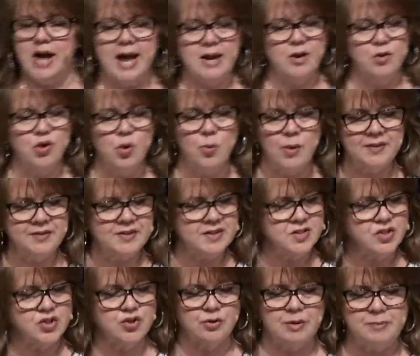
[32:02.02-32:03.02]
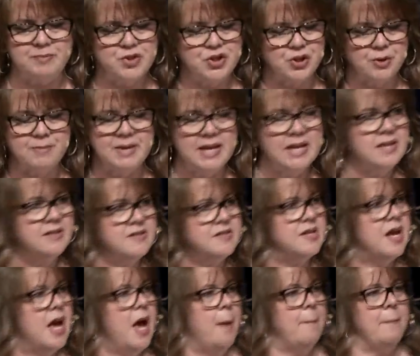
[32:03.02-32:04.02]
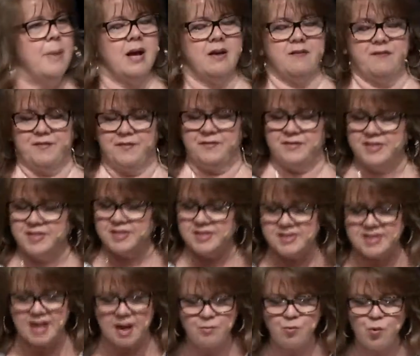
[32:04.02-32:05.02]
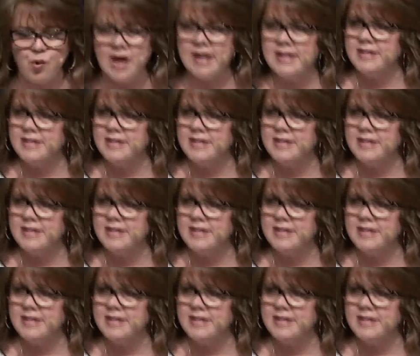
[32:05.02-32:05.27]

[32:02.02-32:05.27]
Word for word: don't know what this scripture means, but some way,